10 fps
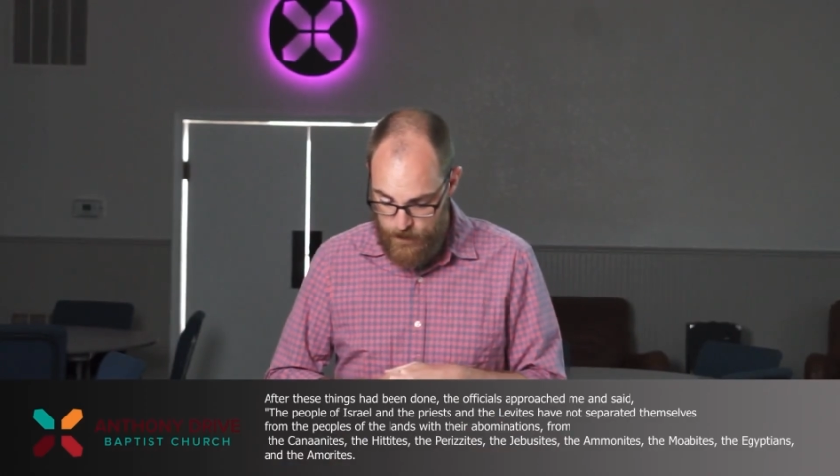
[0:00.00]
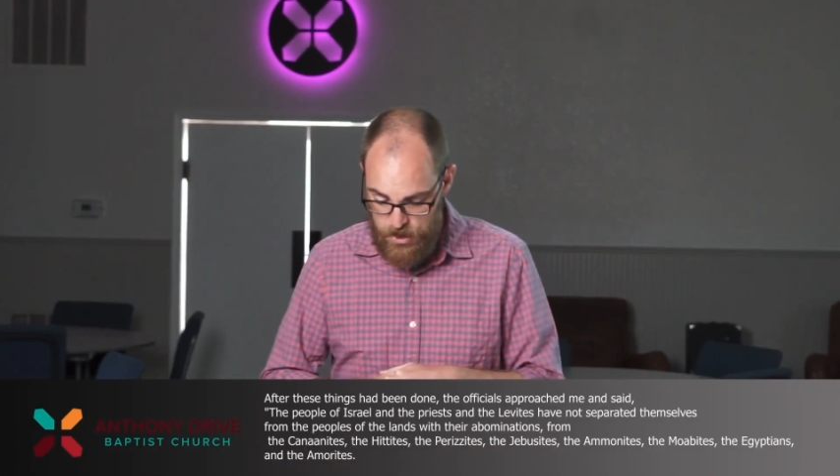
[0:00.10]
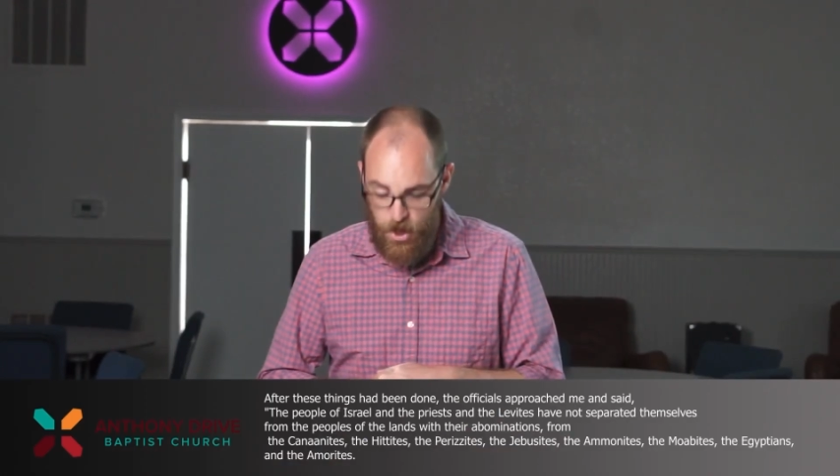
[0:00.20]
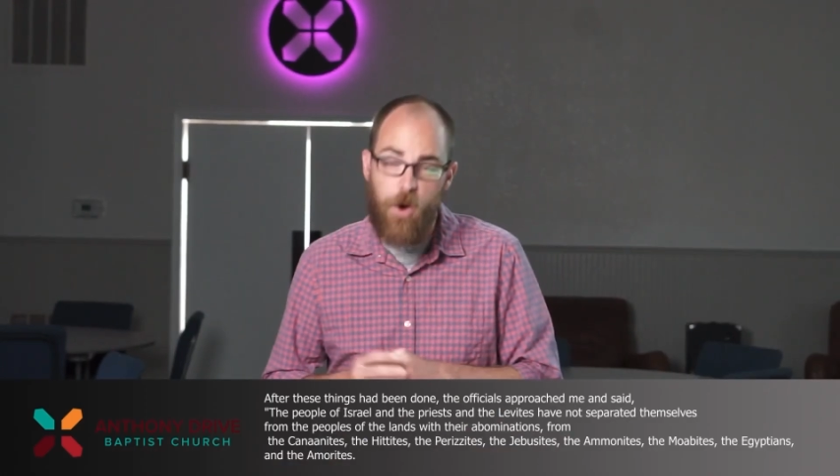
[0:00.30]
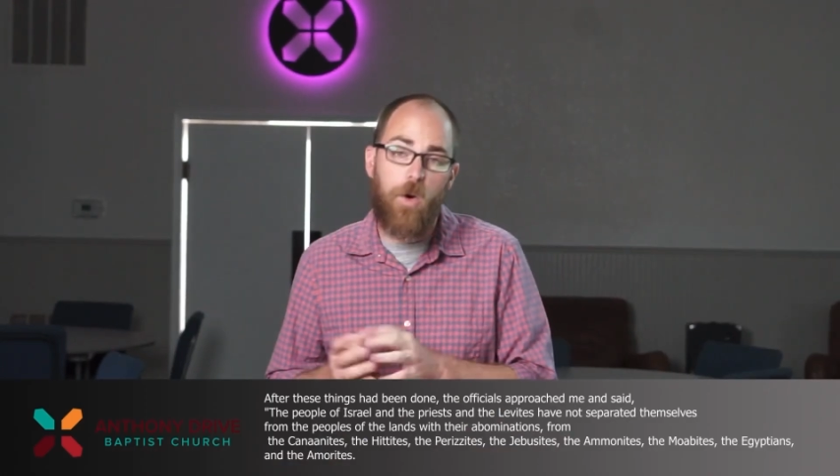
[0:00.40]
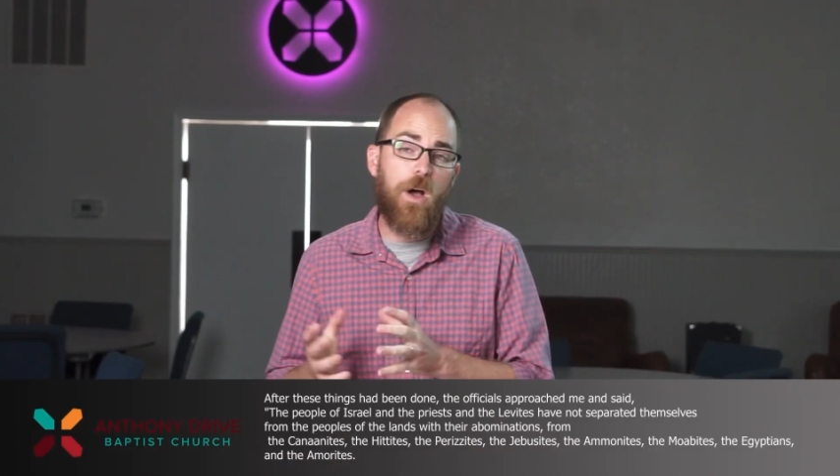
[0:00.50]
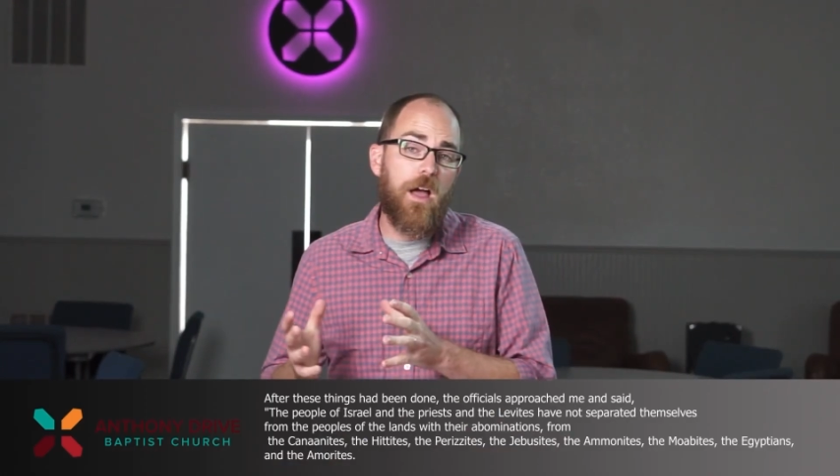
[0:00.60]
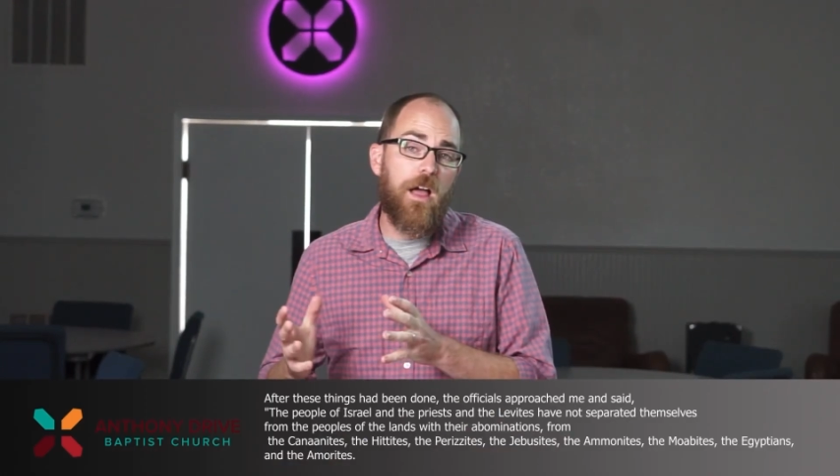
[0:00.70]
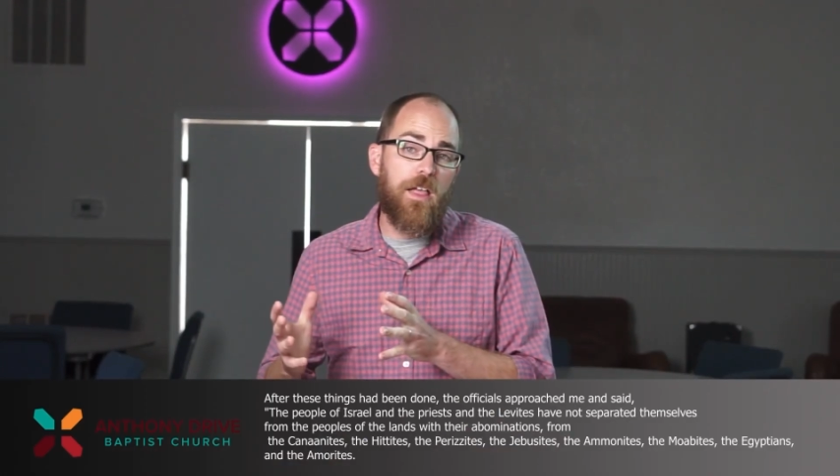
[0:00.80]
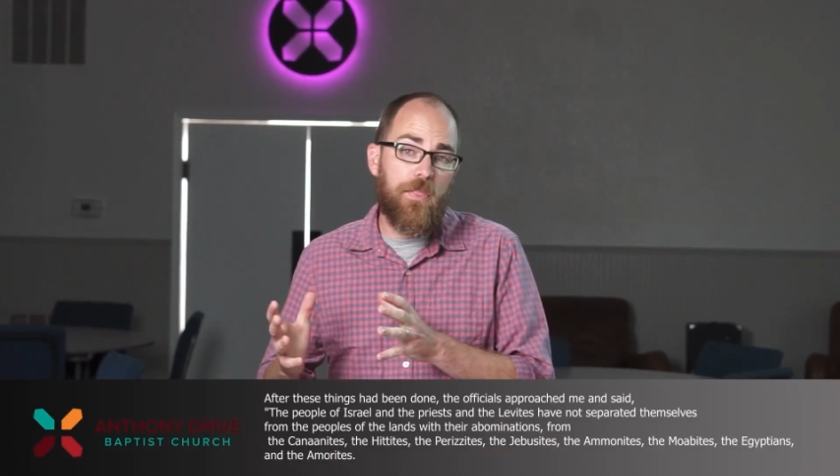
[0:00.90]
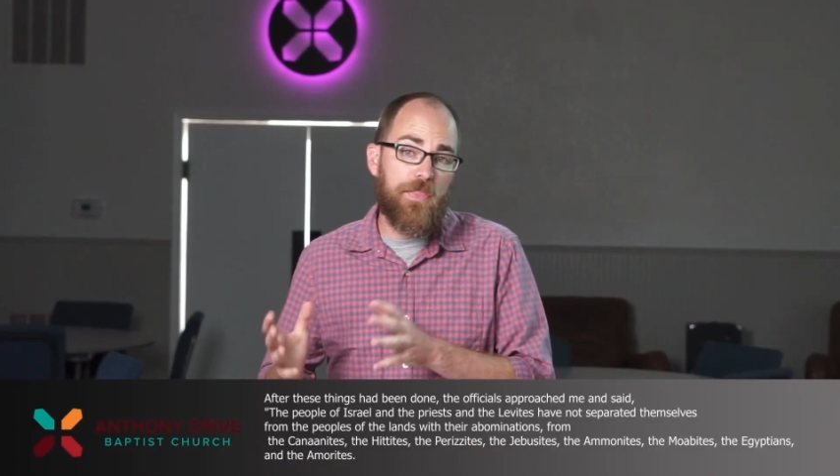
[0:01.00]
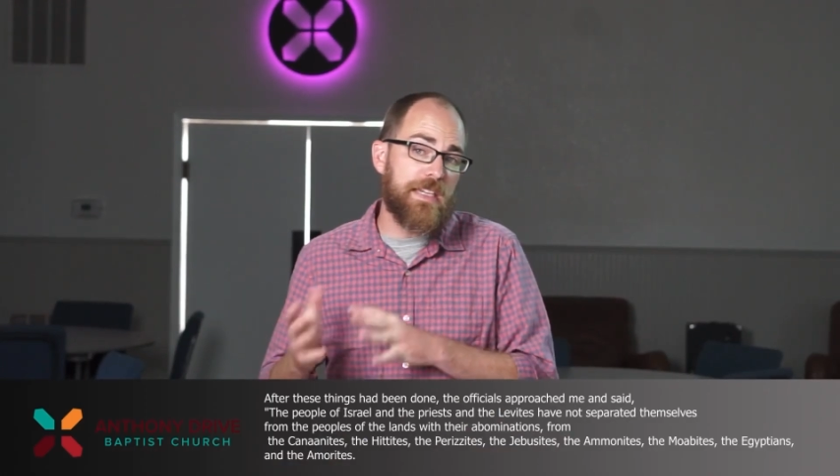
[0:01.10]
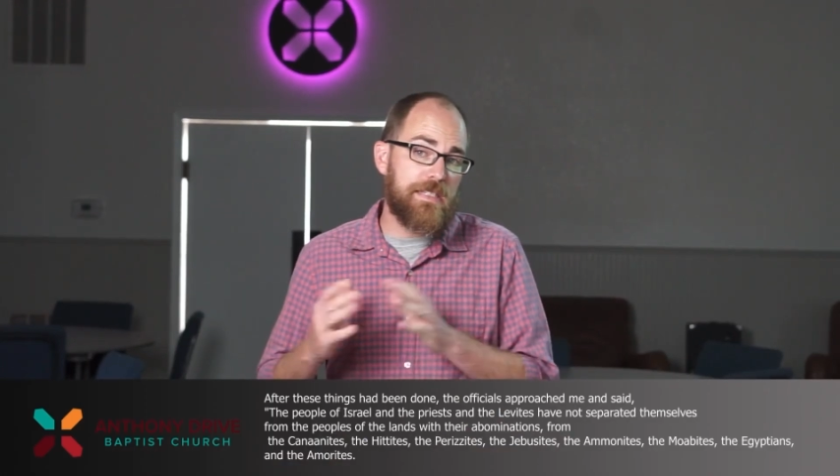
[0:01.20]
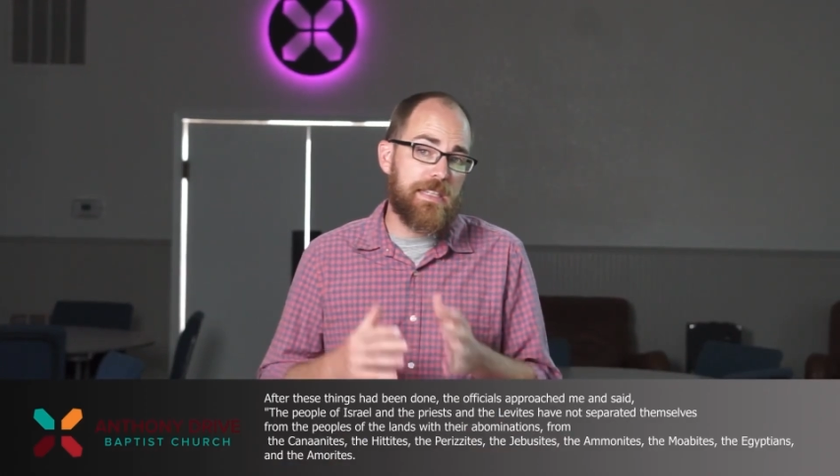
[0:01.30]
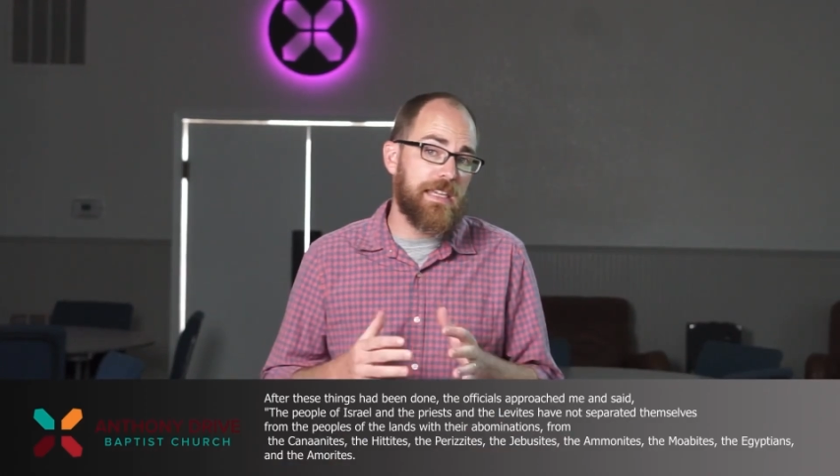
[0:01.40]
so
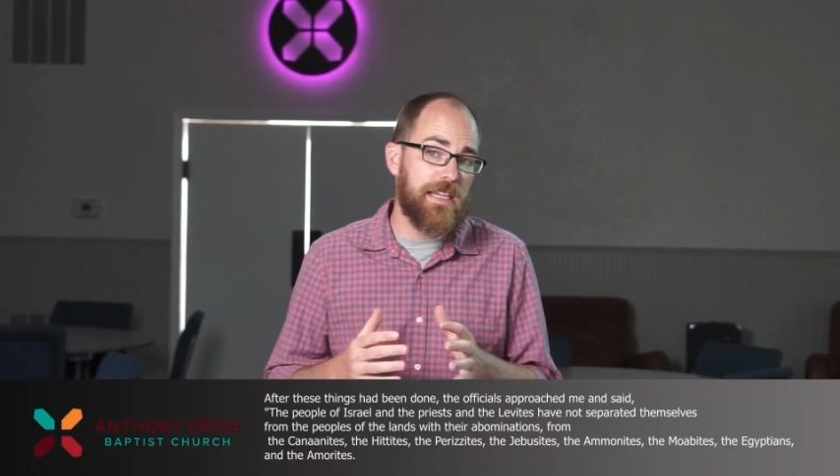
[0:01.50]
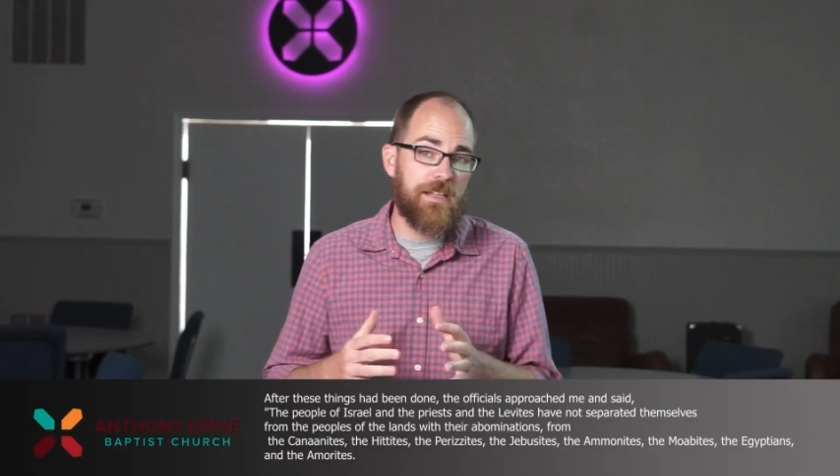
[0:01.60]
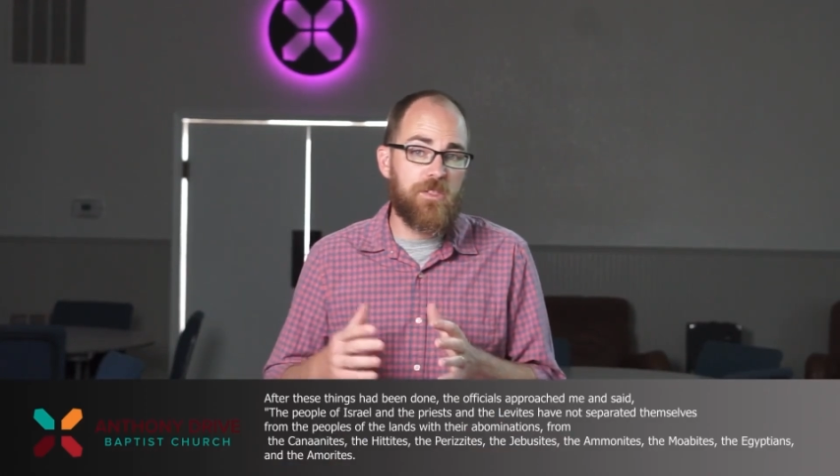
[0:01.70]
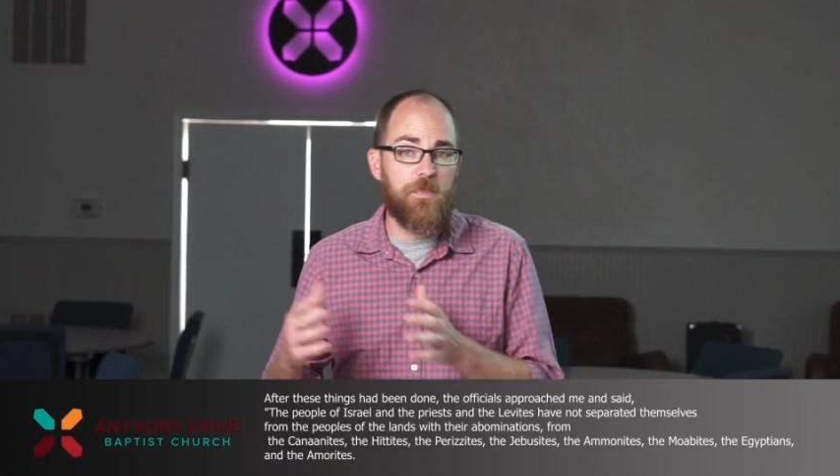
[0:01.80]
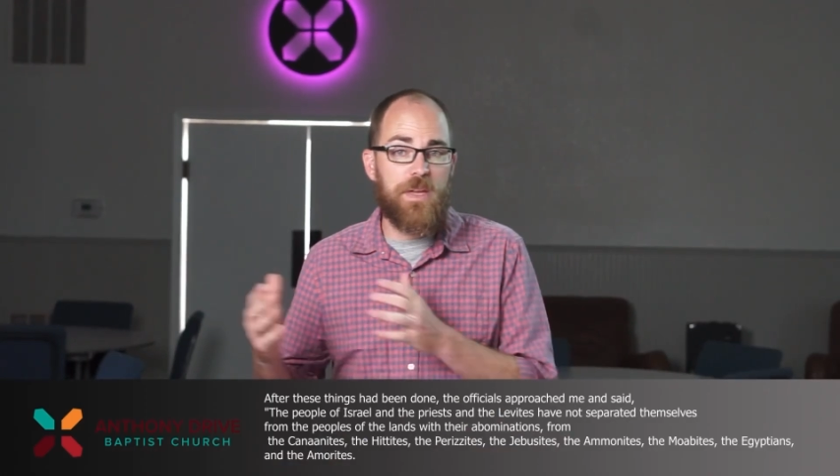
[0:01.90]
these things